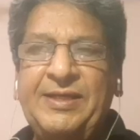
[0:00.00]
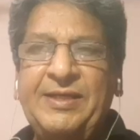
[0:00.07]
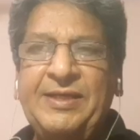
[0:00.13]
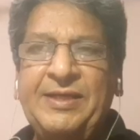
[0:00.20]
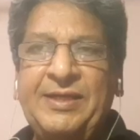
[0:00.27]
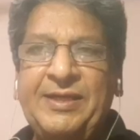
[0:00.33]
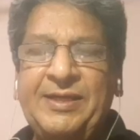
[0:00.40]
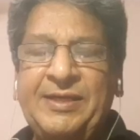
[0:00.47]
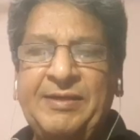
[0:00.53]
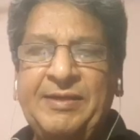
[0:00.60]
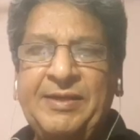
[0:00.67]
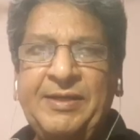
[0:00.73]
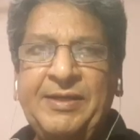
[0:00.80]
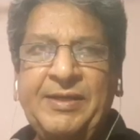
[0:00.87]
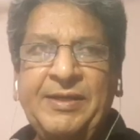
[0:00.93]
uh,
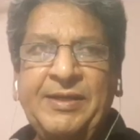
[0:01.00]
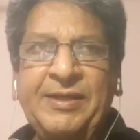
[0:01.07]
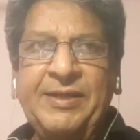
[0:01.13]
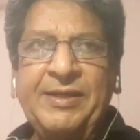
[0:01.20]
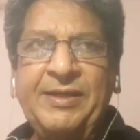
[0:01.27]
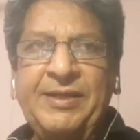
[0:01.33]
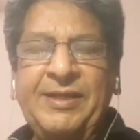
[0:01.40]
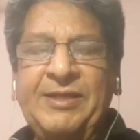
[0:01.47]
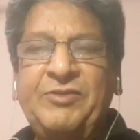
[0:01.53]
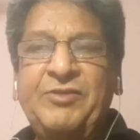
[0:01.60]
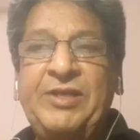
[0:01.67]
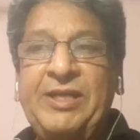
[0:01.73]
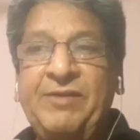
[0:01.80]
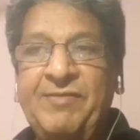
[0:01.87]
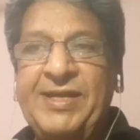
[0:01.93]
is
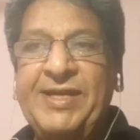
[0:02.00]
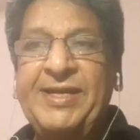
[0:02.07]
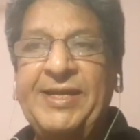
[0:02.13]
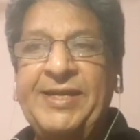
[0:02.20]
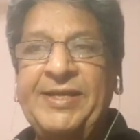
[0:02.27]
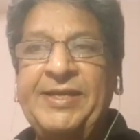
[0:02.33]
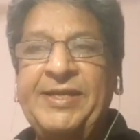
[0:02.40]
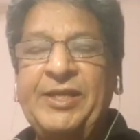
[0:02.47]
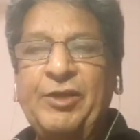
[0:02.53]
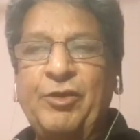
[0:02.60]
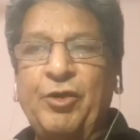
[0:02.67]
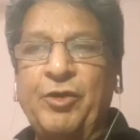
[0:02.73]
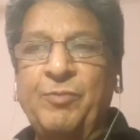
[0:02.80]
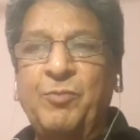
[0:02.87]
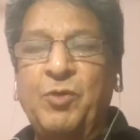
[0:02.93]
living in
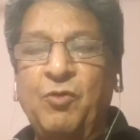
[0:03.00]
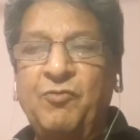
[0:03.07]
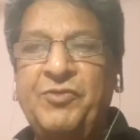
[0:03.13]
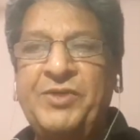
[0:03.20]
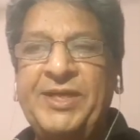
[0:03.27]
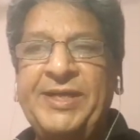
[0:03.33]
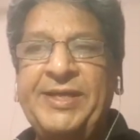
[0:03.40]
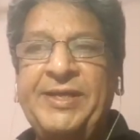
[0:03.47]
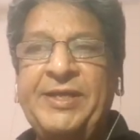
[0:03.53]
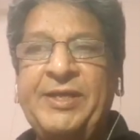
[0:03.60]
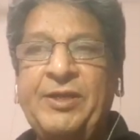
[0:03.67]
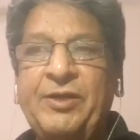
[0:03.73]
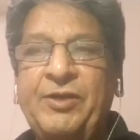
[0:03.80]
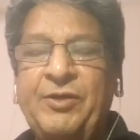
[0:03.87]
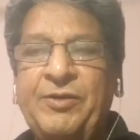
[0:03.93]
or moves in
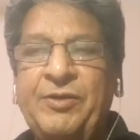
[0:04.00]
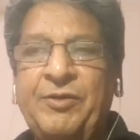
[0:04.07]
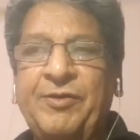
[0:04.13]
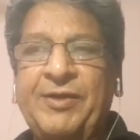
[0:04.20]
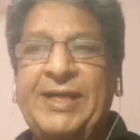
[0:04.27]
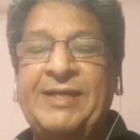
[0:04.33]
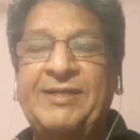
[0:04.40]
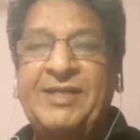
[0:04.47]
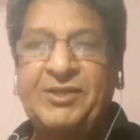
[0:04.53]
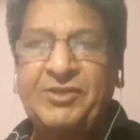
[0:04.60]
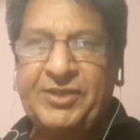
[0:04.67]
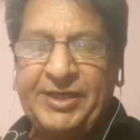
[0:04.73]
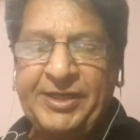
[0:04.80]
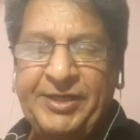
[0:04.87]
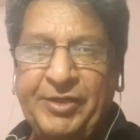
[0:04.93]
or
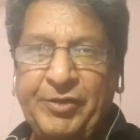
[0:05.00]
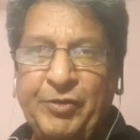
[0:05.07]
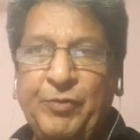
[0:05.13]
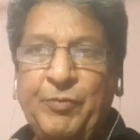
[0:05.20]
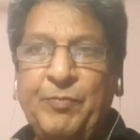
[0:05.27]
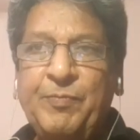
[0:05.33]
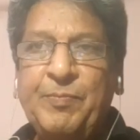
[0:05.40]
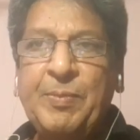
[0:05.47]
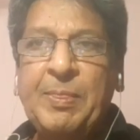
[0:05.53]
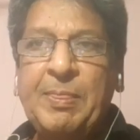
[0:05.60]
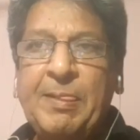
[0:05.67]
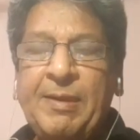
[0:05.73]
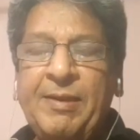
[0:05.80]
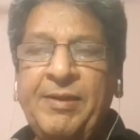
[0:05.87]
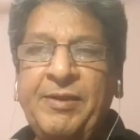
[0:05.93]
exists in,
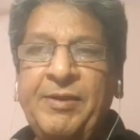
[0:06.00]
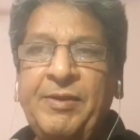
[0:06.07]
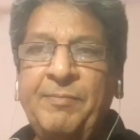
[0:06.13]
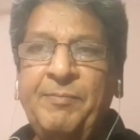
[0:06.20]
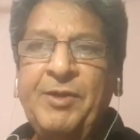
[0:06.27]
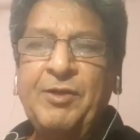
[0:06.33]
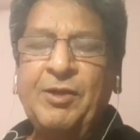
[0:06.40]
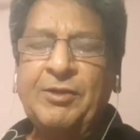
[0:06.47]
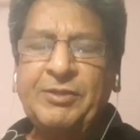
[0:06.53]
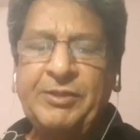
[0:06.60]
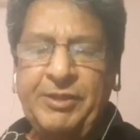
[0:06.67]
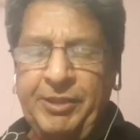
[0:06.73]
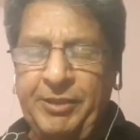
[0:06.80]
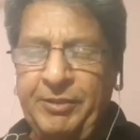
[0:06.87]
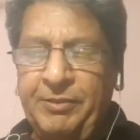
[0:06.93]
because
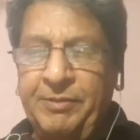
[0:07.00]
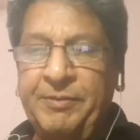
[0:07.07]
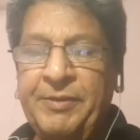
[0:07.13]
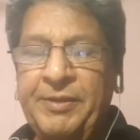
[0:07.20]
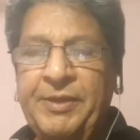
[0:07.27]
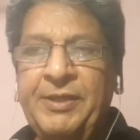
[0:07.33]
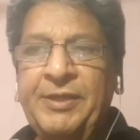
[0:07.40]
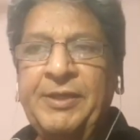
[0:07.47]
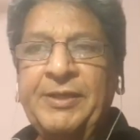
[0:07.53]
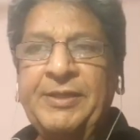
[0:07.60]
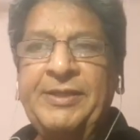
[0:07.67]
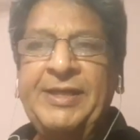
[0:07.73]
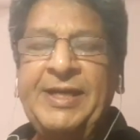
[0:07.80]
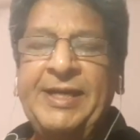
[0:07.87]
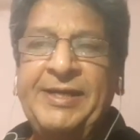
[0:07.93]

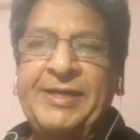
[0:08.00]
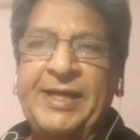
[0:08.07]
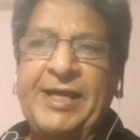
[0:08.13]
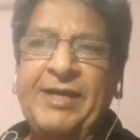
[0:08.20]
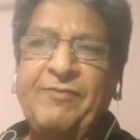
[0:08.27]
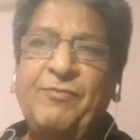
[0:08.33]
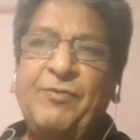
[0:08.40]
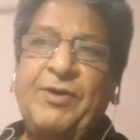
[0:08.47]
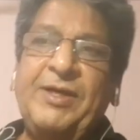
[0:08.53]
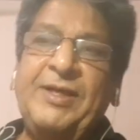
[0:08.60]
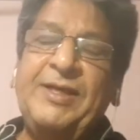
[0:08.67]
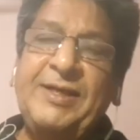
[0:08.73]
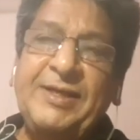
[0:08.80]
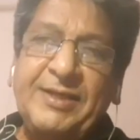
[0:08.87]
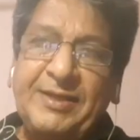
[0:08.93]
the entire
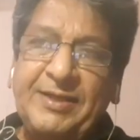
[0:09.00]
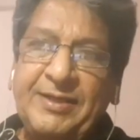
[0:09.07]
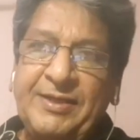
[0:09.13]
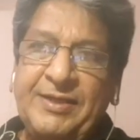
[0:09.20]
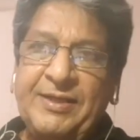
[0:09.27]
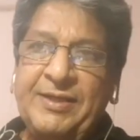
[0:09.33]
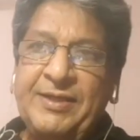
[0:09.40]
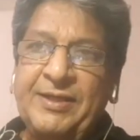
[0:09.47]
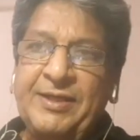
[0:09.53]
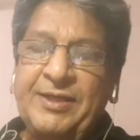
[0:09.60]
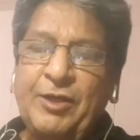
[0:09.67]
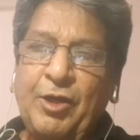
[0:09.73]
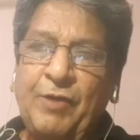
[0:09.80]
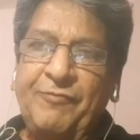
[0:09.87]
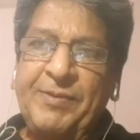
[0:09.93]
world
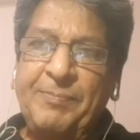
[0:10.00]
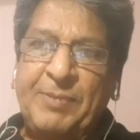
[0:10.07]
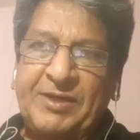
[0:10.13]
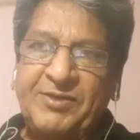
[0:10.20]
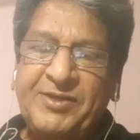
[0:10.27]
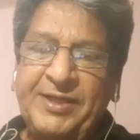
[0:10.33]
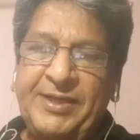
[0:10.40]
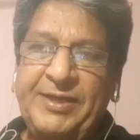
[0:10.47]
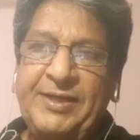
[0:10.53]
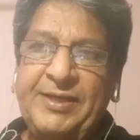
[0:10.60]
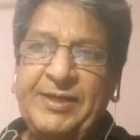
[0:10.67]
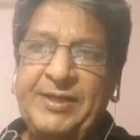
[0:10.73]
of a person